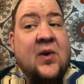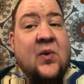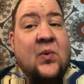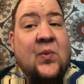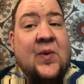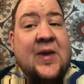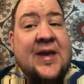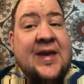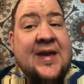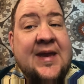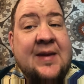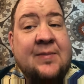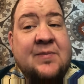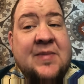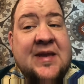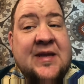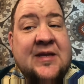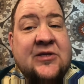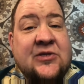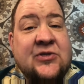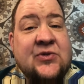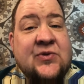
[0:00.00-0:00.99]
We need
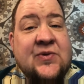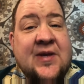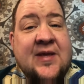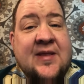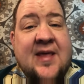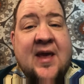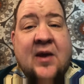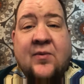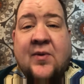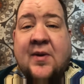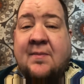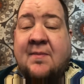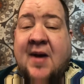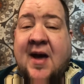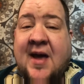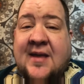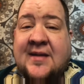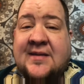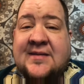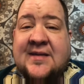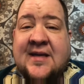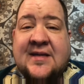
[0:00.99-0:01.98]
ministry that
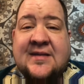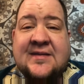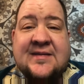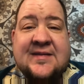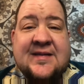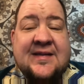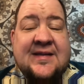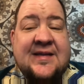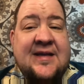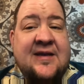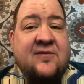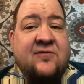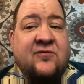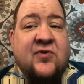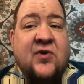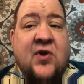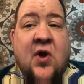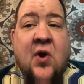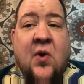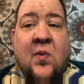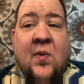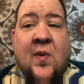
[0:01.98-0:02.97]
reminds us to leave
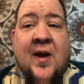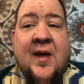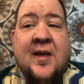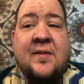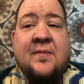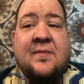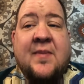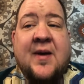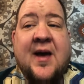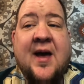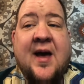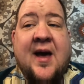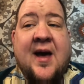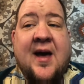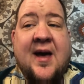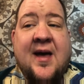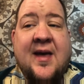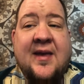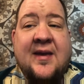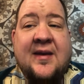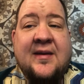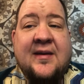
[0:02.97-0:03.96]
no one
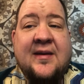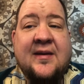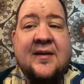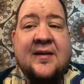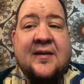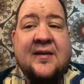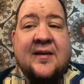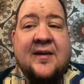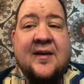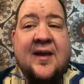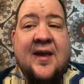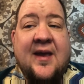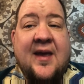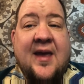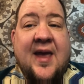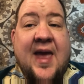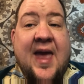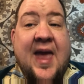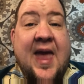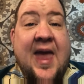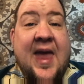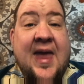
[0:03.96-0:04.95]
behind.
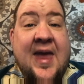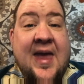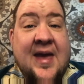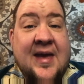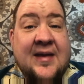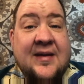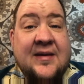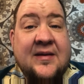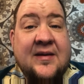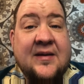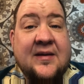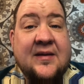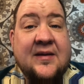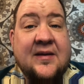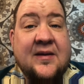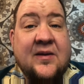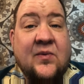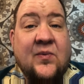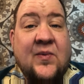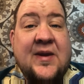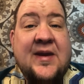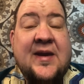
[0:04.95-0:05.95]
And
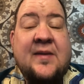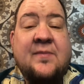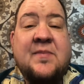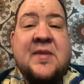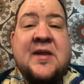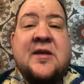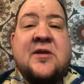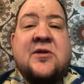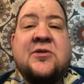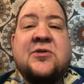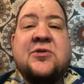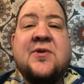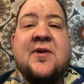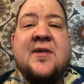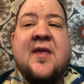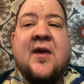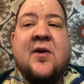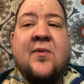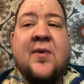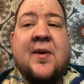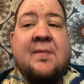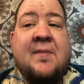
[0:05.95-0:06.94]
we need ministry
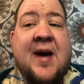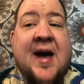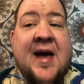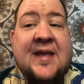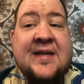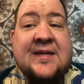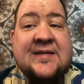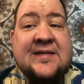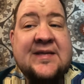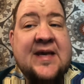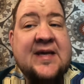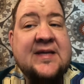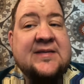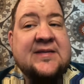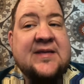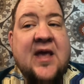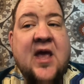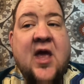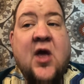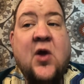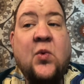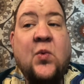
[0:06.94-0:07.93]
that reminds us
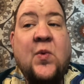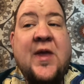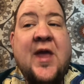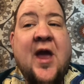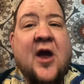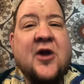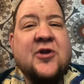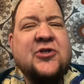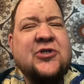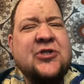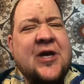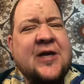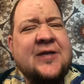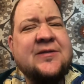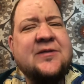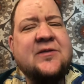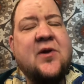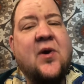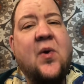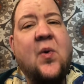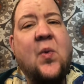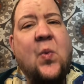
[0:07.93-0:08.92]
we are
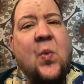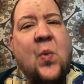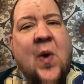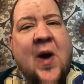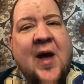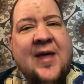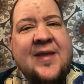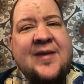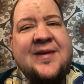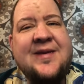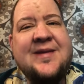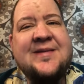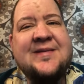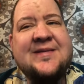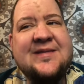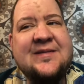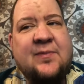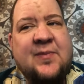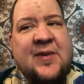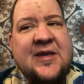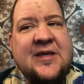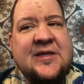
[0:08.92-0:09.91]
just one
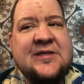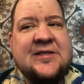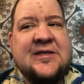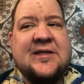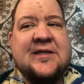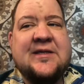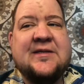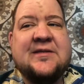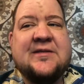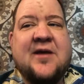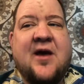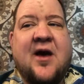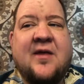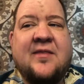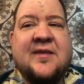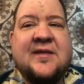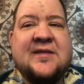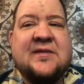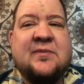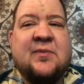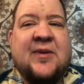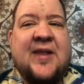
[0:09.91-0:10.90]
species on
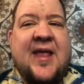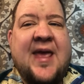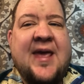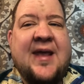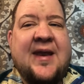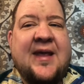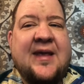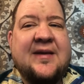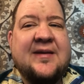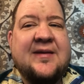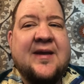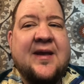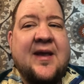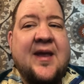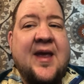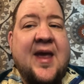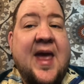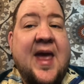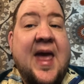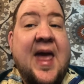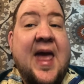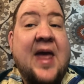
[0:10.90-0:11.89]
this planet,
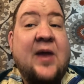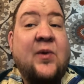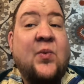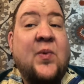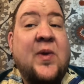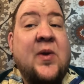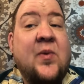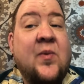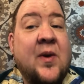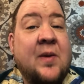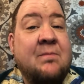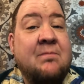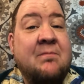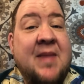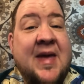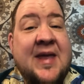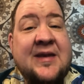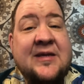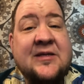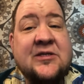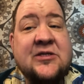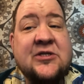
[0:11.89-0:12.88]
and we were
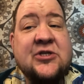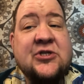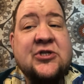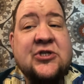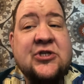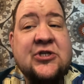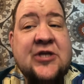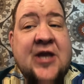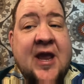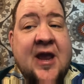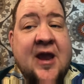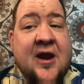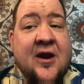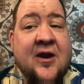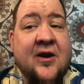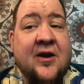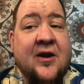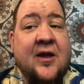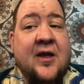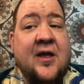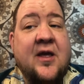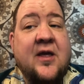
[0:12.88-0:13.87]
meant to share
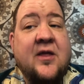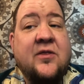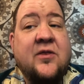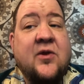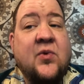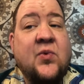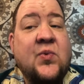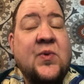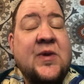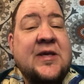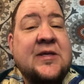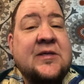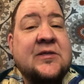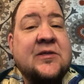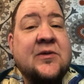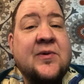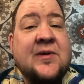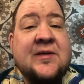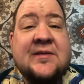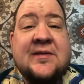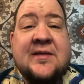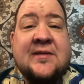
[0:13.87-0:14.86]
the
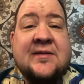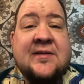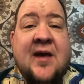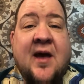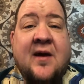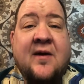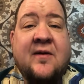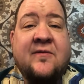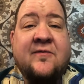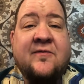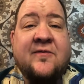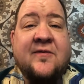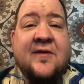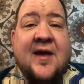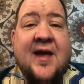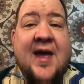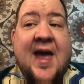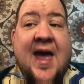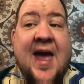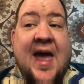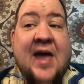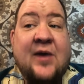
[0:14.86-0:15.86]
resources of
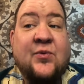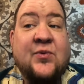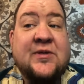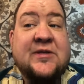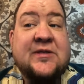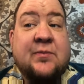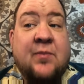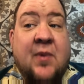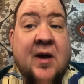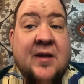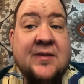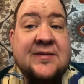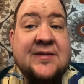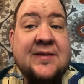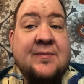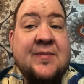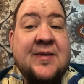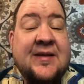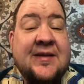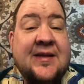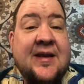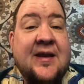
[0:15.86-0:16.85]
and
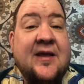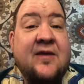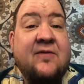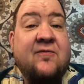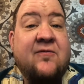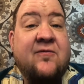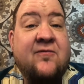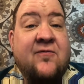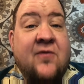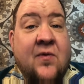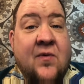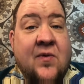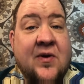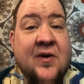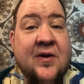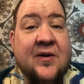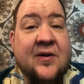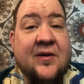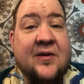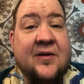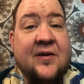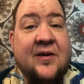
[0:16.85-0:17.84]
responsibility
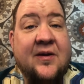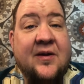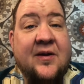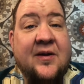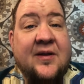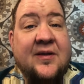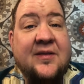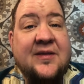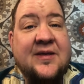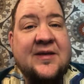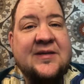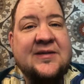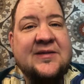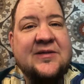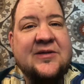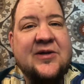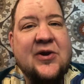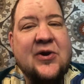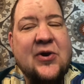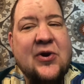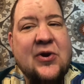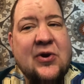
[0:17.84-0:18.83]
for this
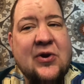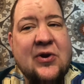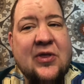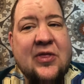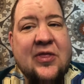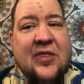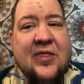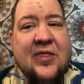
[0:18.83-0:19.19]
earth.